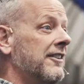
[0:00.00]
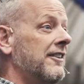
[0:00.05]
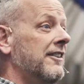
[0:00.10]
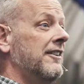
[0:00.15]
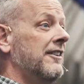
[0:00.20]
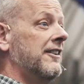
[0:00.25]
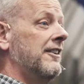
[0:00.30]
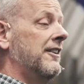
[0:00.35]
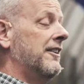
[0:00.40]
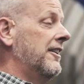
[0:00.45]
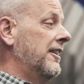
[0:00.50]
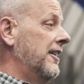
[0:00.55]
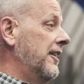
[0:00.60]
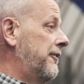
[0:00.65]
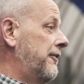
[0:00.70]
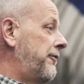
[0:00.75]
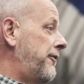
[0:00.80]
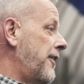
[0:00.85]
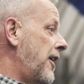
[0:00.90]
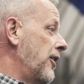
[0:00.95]

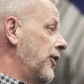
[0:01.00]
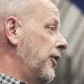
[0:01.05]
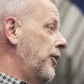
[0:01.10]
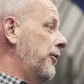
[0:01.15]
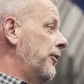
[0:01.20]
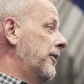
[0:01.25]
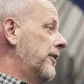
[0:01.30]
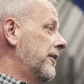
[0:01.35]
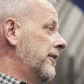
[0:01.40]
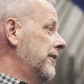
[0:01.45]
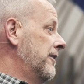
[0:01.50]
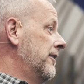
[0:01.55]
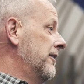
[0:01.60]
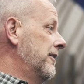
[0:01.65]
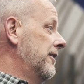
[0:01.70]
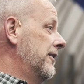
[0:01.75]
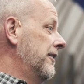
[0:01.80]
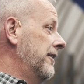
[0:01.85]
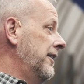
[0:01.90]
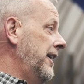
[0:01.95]
and follow
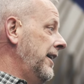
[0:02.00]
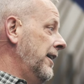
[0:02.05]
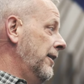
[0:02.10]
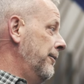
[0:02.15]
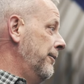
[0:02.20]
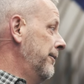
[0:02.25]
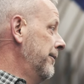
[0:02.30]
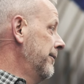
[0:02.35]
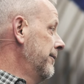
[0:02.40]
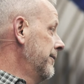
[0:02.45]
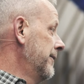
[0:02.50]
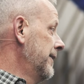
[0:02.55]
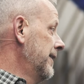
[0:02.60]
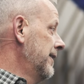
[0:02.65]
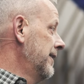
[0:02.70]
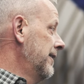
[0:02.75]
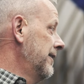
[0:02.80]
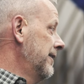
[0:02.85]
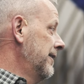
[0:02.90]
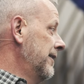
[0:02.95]

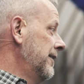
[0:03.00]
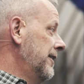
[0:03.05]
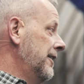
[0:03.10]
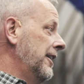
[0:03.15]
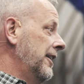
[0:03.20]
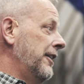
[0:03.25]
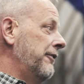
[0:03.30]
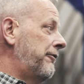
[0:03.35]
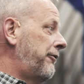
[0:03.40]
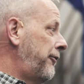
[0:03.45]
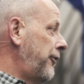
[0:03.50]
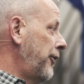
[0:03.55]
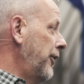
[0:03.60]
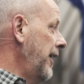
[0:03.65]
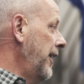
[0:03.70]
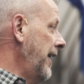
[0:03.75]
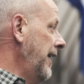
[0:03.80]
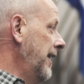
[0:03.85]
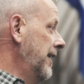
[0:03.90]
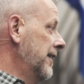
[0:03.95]
Him. Live
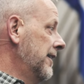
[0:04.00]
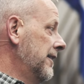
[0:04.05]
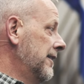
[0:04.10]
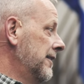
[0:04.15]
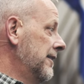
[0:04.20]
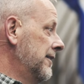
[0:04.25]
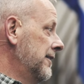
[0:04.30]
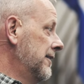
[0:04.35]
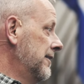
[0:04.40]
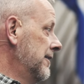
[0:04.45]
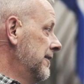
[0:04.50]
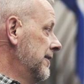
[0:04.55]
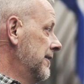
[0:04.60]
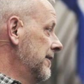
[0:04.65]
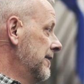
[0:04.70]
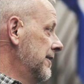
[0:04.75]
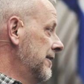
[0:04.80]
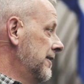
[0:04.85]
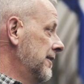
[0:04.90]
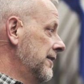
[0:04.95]
free.
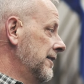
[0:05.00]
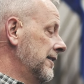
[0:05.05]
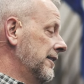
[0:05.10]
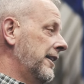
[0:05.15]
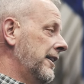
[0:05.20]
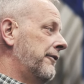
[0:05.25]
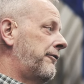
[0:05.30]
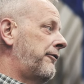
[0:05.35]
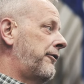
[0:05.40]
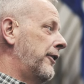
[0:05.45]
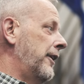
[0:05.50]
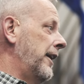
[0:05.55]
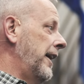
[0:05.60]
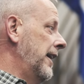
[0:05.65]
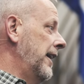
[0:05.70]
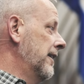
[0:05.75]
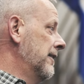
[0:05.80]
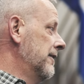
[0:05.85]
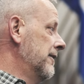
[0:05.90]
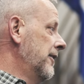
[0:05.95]
Live
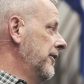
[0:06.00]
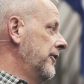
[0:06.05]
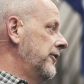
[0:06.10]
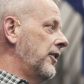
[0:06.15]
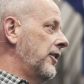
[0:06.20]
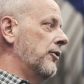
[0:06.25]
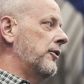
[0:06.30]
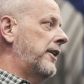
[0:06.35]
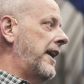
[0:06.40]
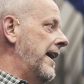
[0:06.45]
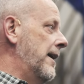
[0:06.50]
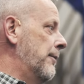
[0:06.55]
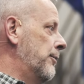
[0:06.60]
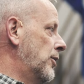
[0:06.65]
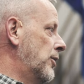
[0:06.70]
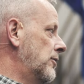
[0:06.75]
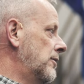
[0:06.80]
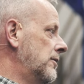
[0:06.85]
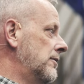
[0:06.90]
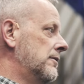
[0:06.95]
free. Don't
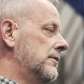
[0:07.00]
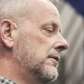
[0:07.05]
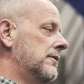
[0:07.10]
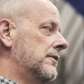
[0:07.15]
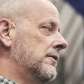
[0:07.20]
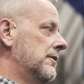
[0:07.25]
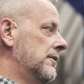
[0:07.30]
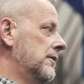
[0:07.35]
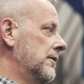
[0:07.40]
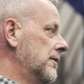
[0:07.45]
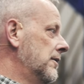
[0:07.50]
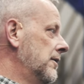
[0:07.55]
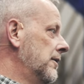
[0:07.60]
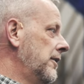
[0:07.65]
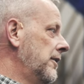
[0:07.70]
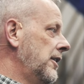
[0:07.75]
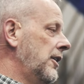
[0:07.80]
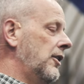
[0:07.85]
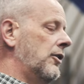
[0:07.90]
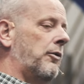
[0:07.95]

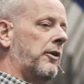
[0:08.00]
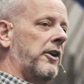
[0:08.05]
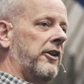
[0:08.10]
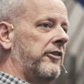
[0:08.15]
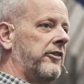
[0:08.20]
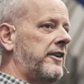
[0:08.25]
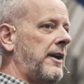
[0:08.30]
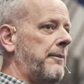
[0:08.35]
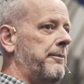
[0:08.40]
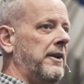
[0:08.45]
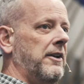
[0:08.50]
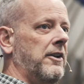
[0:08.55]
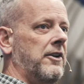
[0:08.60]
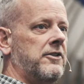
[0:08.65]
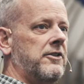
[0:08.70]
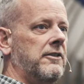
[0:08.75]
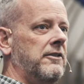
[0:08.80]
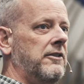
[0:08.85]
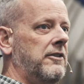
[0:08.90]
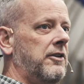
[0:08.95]
gamble. You don't want to step into
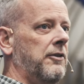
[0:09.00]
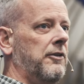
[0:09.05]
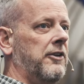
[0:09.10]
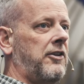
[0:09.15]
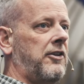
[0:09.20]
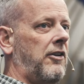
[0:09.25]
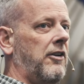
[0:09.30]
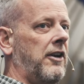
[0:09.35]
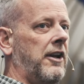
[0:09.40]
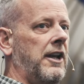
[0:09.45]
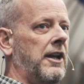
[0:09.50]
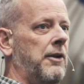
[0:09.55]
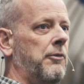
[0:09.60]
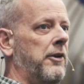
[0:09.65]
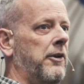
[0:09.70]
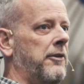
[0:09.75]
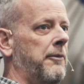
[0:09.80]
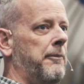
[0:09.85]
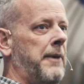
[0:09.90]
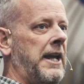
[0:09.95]
to eternity
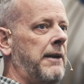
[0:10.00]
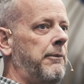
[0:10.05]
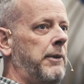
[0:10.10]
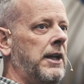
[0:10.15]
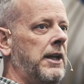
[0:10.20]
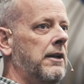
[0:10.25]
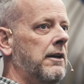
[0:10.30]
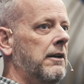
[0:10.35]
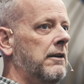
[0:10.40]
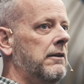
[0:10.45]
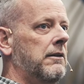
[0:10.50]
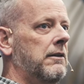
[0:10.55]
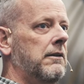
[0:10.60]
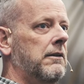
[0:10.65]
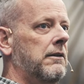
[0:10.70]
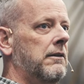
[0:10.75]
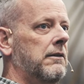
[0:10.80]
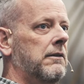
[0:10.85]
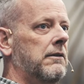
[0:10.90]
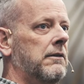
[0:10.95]
with a maybe.
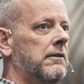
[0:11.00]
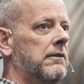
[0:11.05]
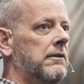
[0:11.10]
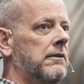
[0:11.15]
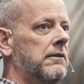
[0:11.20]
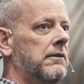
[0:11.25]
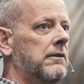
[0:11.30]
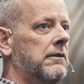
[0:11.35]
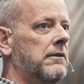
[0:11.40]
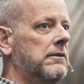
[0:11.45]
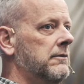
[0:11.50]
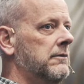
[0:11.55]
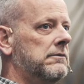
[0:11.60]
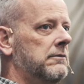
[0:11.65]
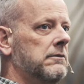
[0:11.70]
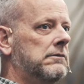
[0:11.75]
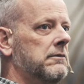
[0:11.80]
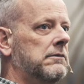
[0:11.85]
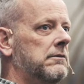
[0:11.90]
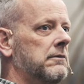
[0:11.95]

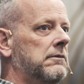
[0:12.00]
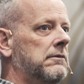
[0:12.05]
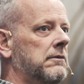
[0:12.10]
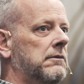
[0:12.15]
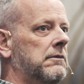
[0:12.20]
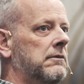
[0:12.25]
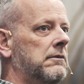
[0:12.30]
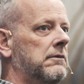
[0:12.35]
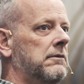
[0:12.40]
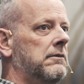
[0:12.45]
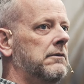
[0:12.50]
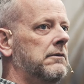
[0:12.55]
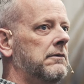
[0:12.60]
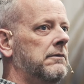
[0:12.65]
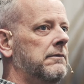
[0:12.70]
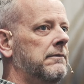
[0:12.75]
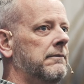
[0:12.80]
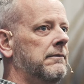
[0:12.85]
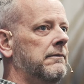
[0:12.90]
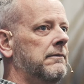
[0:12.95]

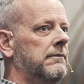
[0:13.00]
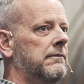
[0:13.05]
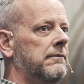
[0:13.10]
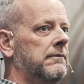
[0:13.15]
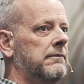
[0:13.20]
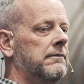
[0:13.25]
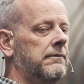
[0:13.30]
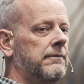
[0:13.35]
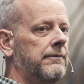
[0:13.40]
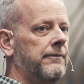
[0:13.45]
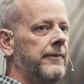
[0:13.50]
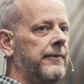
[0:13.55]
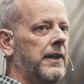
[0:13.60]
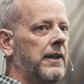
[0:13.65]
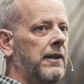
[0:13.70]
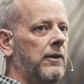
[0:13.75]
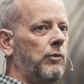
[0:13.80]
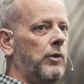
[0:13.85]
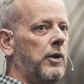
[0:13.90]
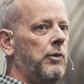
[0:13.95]

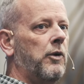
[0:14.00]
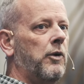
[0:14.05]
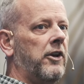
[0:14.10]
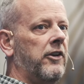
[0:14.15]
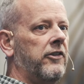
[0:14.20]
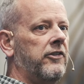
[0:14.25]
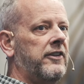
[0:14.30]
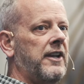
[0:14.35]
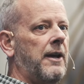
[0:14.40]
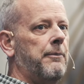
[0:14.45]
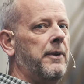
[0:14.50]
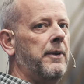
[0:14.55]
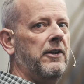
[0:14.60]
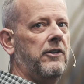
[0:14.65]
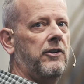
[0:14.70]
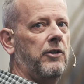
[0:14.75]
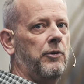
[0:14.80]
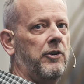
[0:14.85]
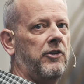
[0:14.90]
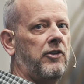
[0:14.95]
Mm-mm. We want to step
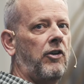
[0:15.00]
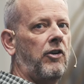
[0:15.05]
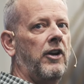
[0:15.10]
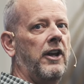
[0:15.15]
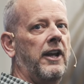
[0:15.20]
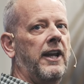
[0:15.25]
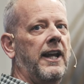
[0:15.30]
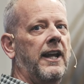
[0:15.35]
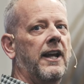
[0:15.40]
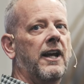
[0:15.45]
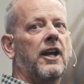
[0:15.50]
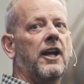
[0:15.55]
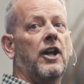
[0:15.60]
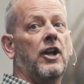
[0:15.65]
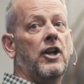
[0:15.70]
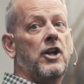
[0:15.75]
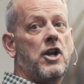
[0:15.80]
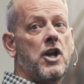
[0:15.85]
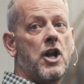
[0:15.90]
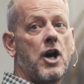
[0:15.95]
into eternity
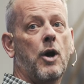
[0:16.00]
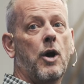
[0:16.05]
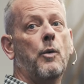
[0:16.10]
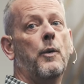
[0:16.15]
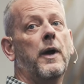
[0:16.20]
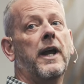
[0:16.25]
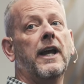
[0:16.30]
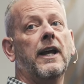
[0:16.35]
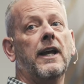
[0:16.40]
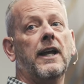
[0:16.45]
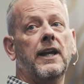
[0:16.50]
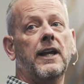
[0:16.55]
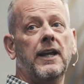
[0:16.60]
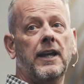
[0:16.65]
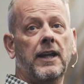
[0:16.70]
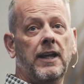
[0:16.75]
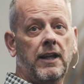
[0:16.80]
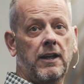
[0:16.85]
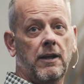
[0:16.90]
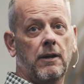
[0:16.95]
knowing
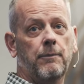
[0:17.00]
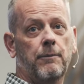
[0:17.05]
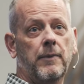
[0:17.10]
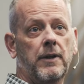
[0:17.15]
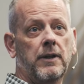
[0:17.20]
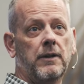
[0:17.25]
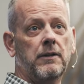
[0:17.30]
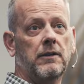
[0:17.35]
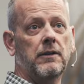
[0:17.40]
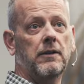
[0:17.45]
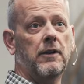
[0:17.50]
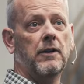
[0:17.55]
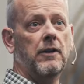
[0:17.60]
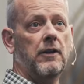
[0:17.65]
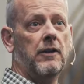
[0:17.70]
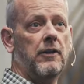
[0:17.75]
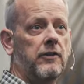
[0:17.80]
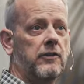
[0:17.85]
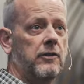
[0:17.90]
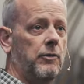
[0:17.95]
Him.
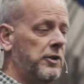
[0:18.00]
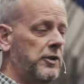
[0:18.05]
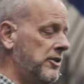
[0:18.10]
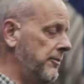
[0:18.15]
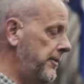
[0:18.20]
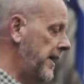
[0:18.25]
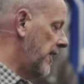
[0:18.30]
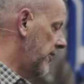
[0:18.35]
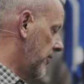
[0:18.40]
So, would you bow